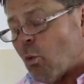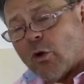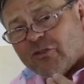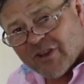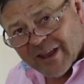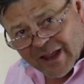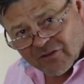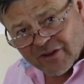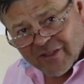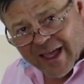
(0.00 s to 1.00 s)
Once it
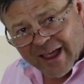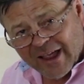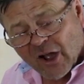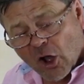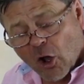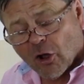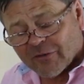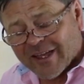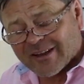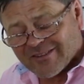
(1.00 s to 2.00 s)
gets to
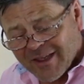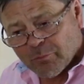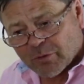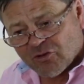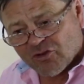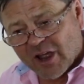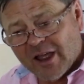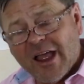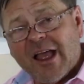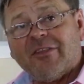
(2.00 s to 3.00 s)
that temperature,
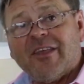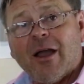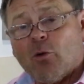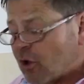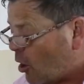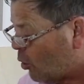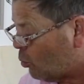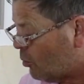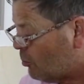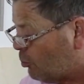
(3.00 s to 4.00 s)
the alcohol
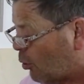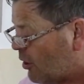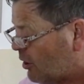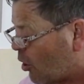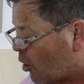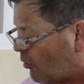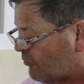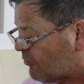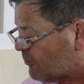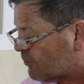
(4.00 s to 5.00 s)
will boil
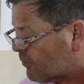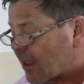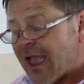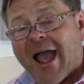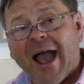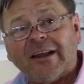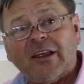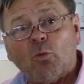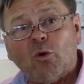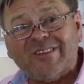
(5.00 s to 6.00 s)
off and
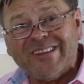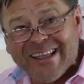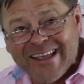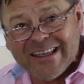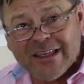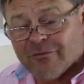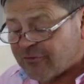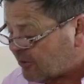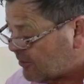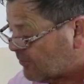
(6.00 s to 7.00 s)
it will
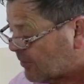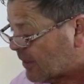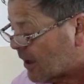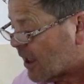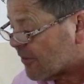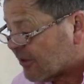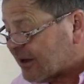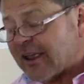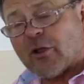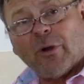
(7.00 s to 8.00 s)
leave the
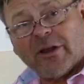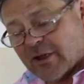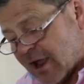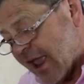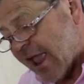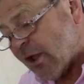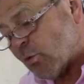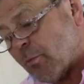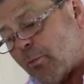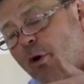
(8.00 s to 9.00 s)
liquid.
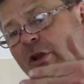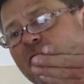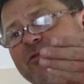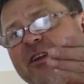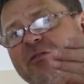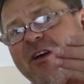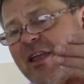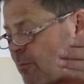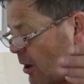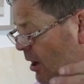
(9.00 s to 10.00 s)
It will boil off in a
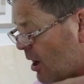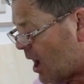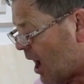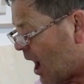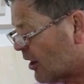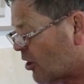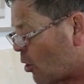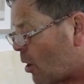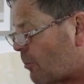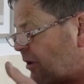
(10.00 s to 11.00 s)
vapour and
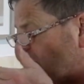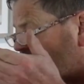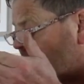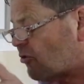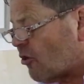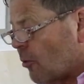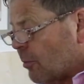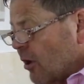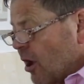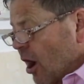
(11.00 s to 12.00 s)
go up into the
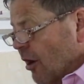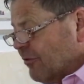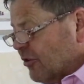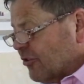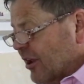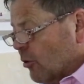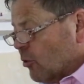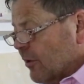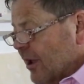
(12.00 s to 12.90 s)
top of the still.